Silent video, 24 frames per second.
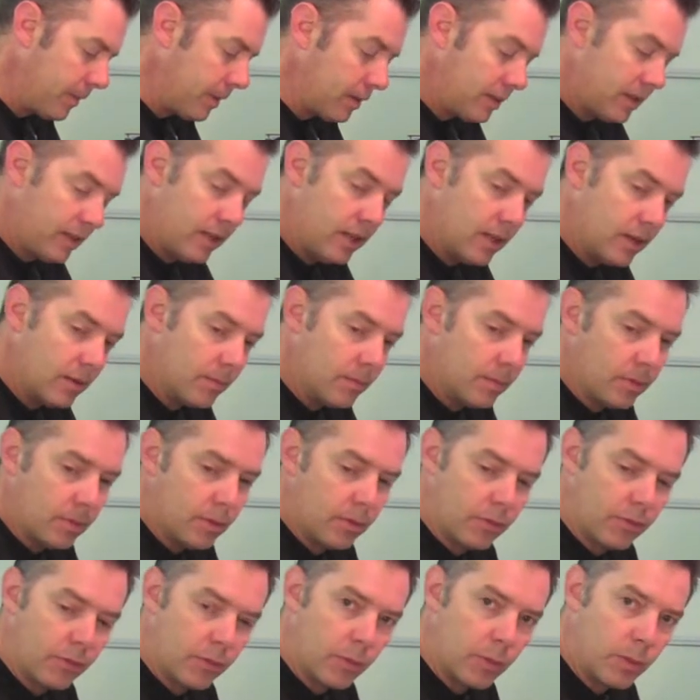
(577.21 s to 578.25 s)
tip
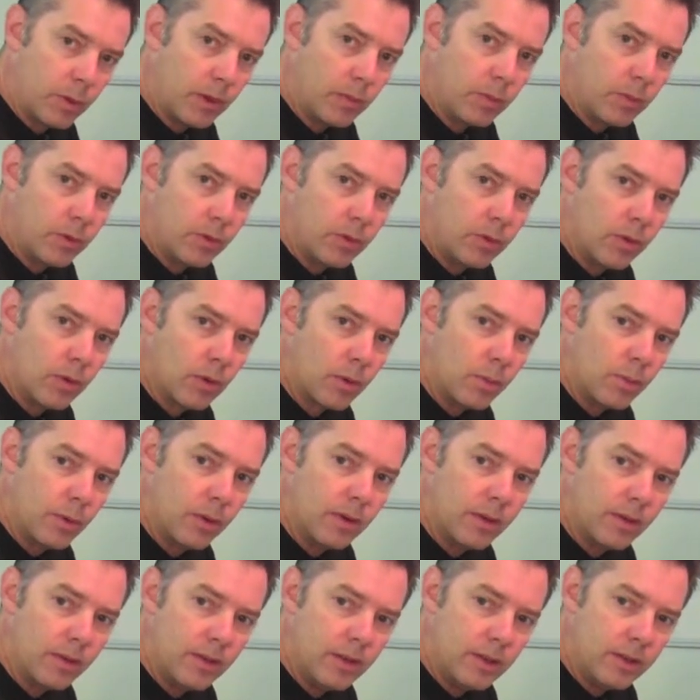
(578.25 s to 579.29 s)
for people who are
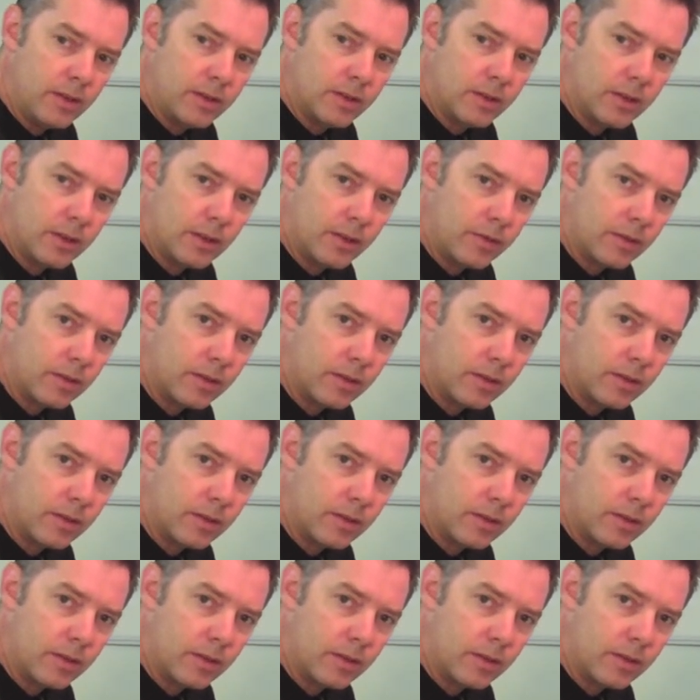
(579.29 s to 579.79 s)
putting these